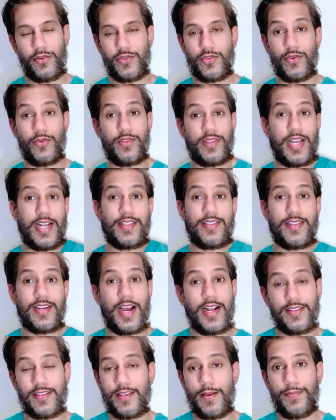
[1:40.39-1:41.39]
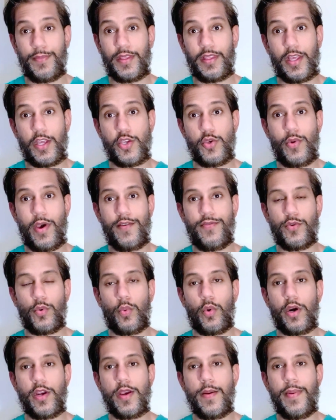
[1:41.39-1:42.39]
so that's not something that you have to
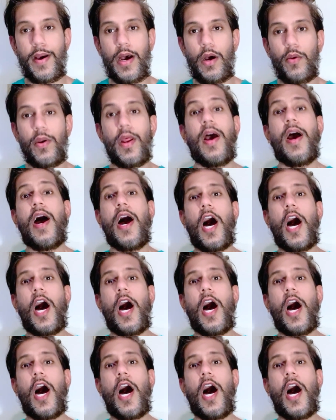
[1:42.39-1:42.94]
worry about.